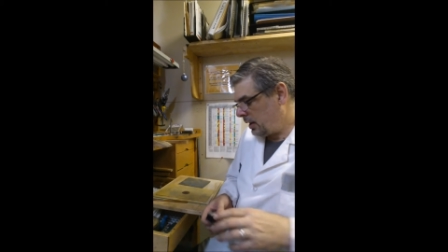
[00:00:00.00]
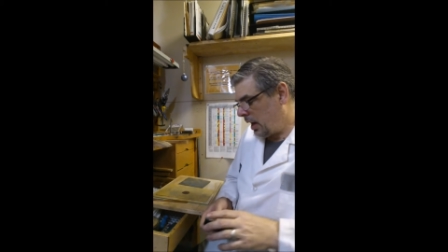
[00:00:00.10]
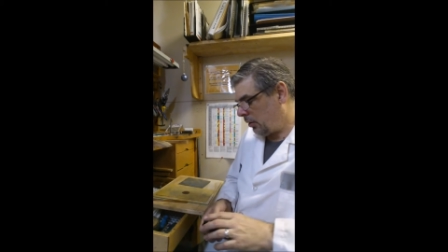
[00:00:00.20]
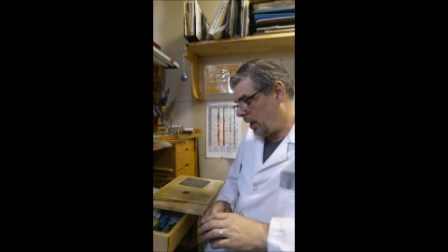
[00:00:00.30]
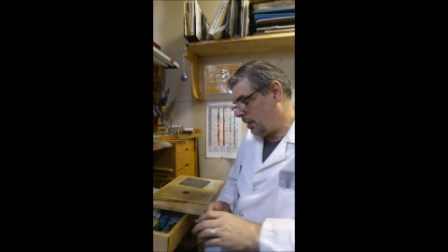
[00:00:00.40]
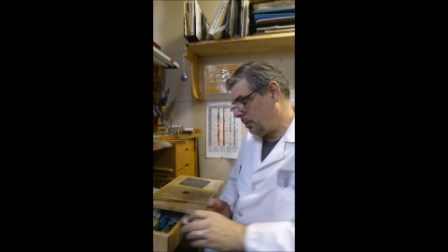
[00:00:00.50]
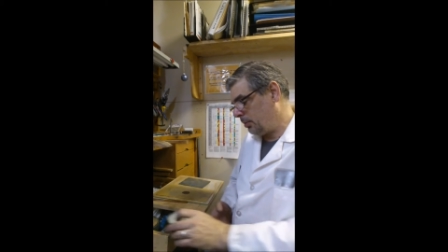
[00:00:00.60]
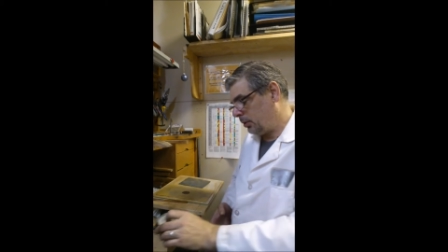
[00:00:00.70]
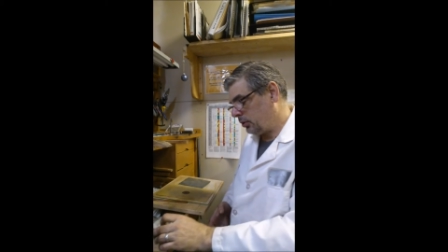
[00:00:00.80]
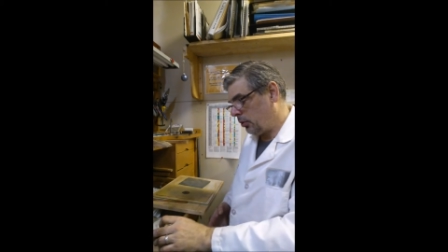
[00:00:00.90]
Now, a lot of
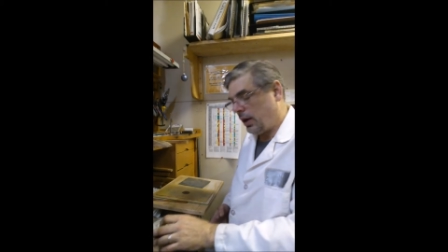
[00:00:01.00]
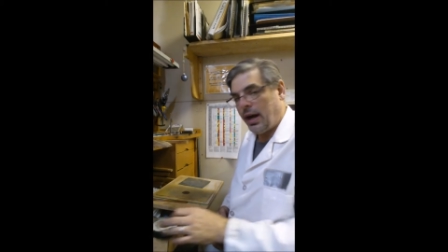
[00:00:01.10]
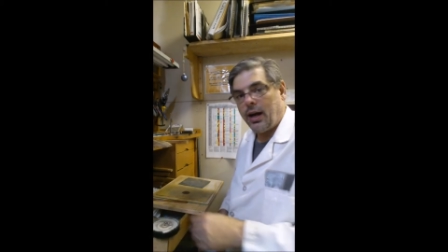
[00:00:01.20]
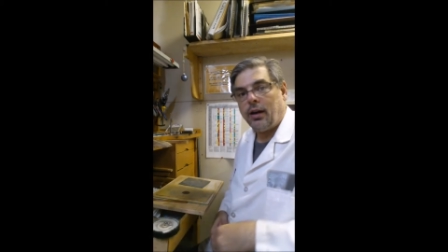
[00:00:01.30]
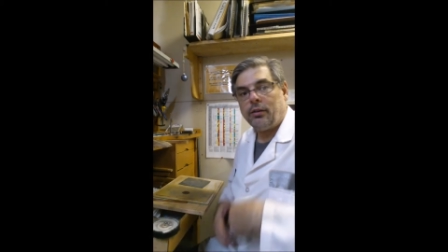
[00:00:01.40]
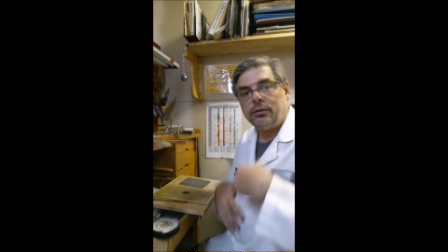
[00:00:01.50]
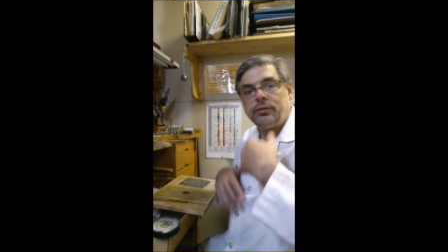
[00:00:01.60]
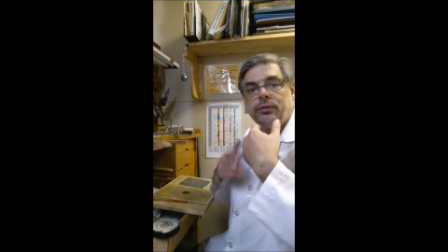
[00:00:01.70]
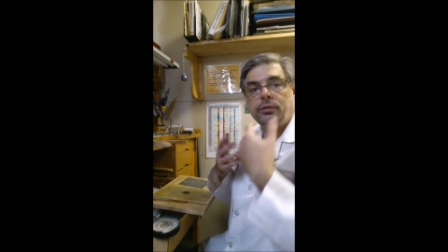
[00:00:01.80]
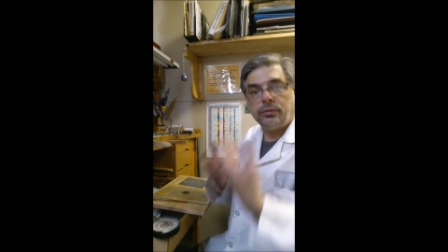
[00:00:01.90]
people don't have,
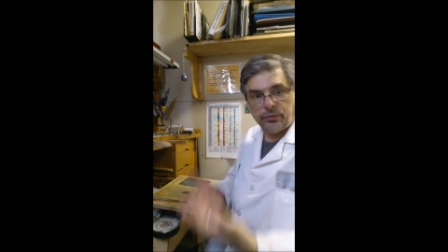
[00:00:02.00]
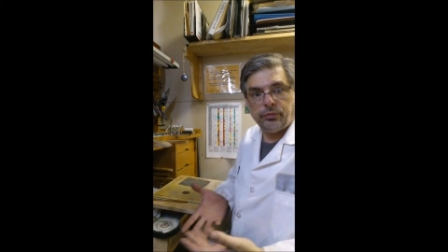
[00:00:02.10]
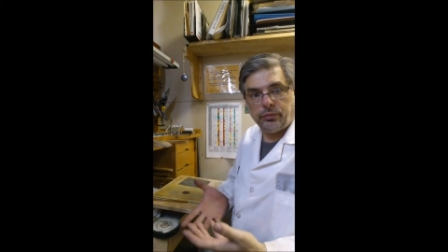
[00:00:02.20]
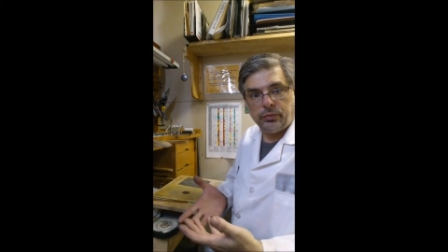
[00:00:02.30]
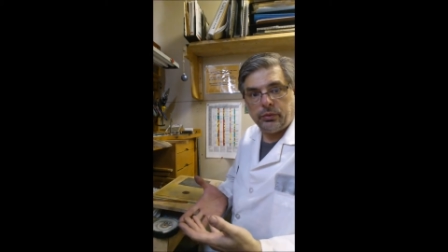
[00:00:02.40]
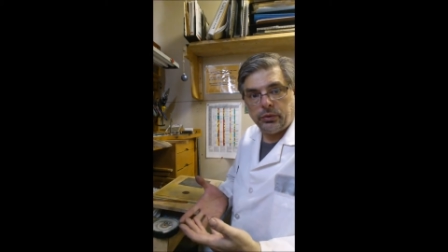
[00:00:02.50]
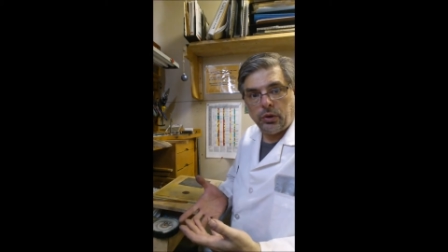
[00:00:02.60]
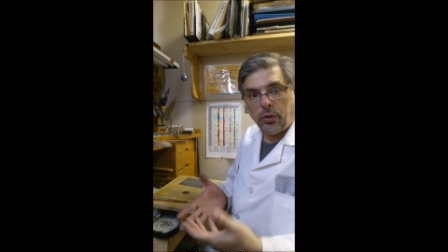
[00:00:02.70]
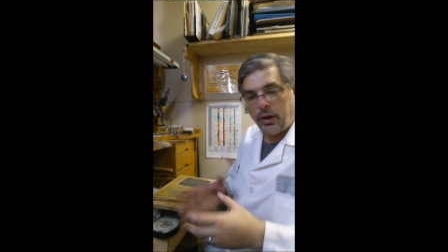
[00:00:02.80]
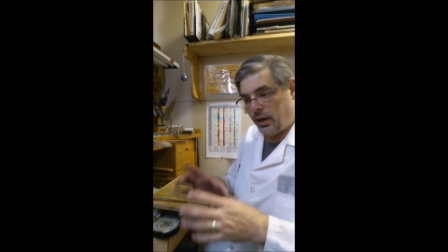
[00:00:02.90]

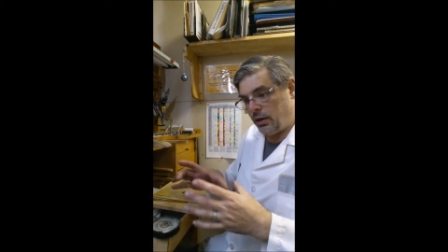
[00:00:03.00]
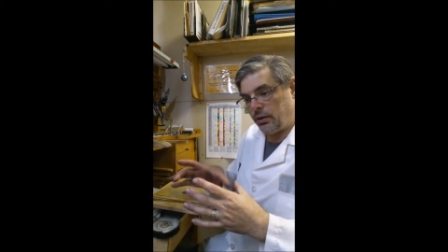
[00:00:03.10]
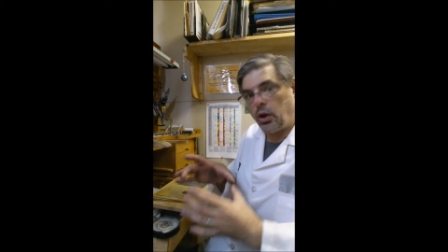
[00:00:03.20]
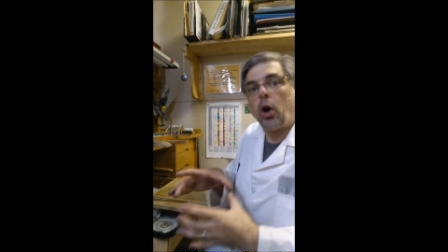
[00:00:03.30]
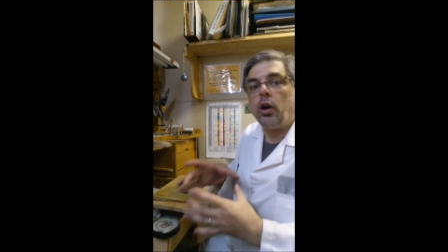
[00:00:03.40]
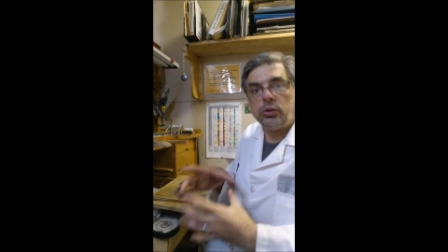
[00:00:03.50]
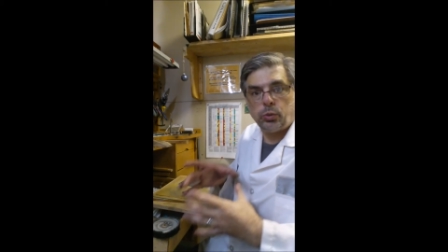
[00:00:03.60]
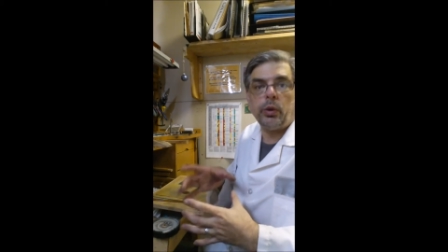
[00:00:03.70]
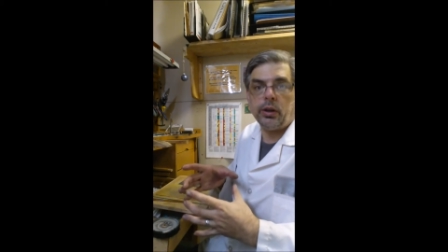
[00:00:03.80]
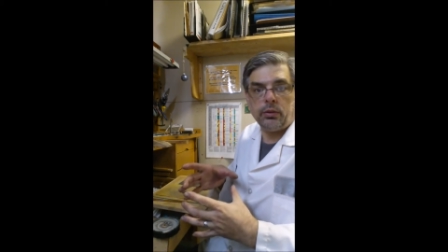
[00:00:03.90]
a large
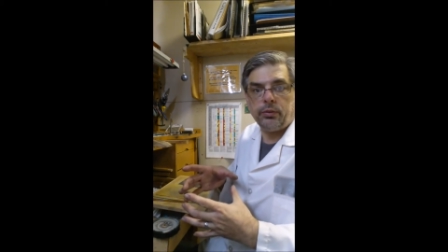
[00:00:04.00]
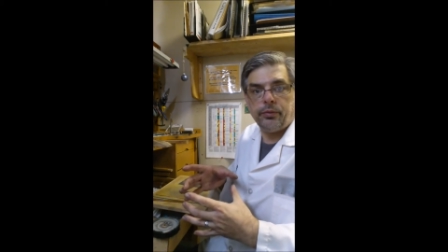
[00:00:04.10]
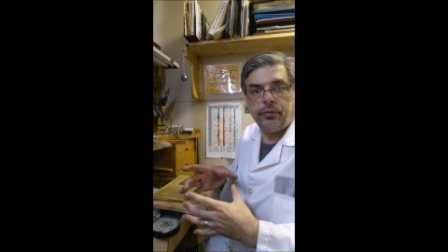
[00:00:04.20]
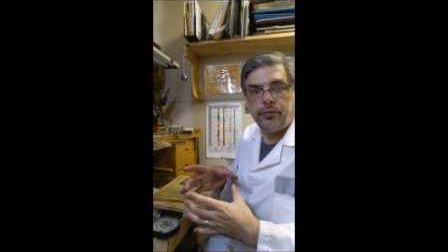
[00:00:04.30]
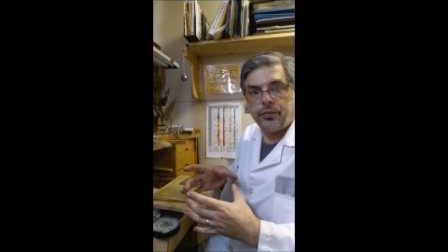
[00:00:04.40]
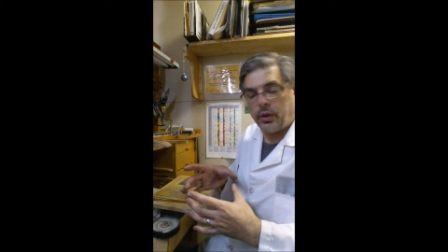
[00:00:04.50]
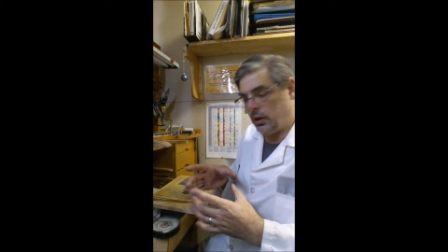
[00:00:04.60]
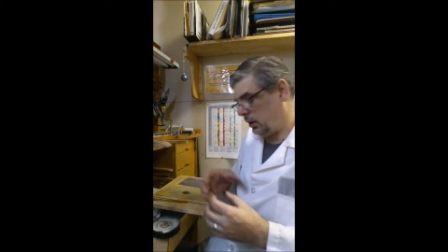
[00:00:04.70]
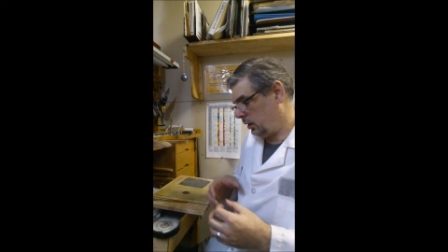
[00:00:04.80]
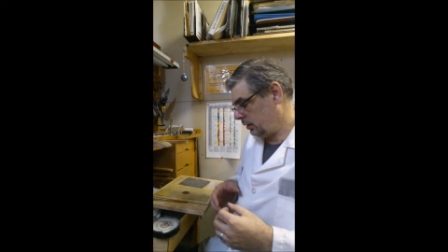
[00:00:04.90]
wheel
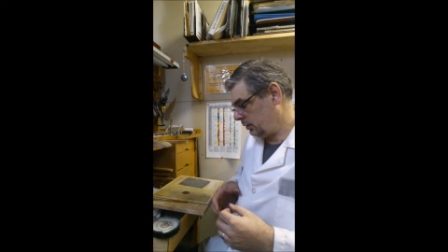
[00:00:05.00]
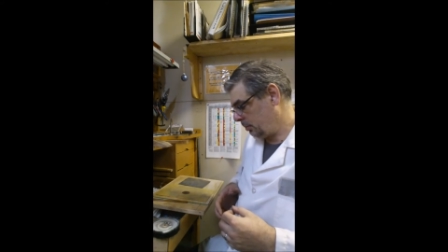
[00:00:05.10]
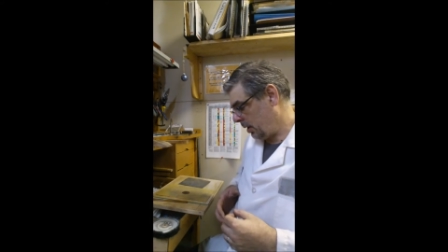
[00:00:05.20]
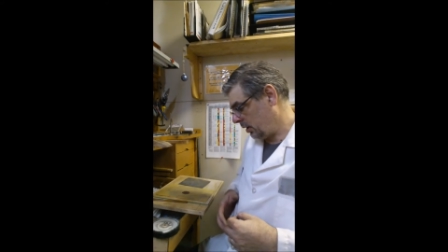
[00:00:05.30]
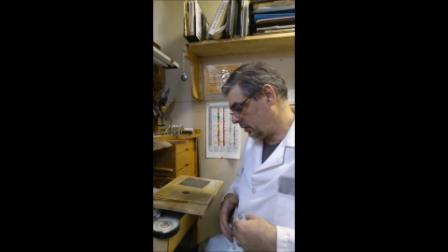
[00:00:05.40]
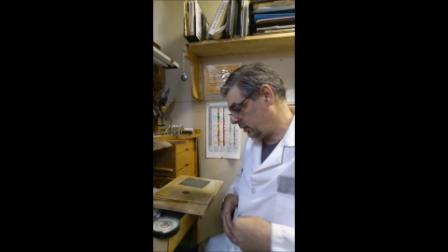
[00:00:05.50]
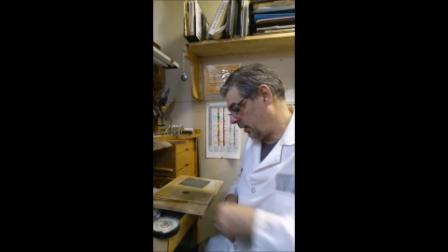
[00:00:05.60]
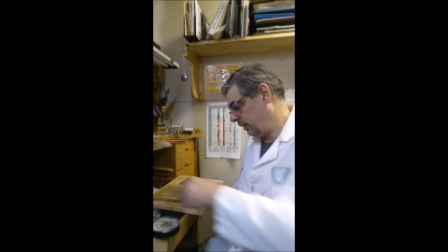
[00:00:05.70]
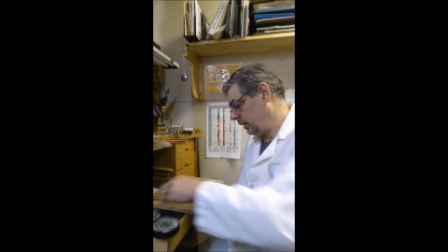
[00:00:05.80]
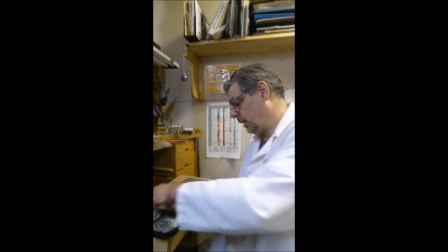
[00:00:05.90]
to polish
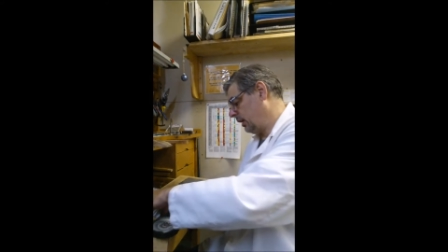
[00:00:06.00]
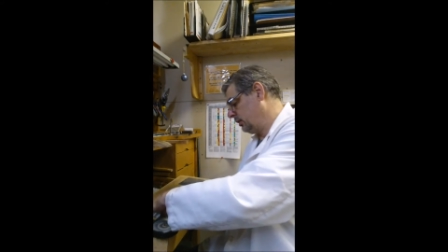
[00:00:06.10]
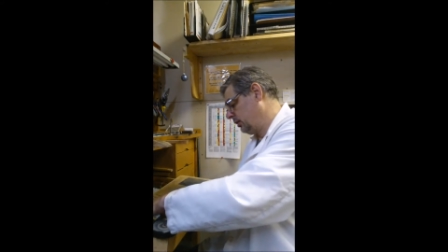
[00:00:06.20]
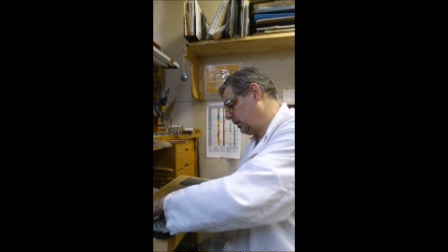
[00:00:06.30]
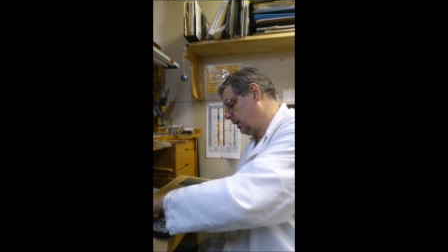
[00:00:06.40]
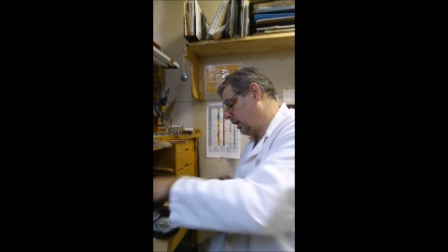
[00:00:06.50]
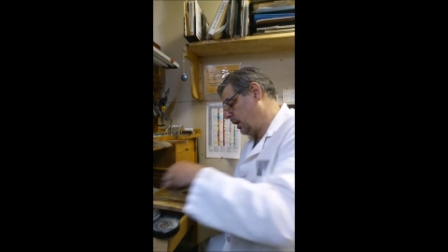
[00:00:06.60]
stuff against.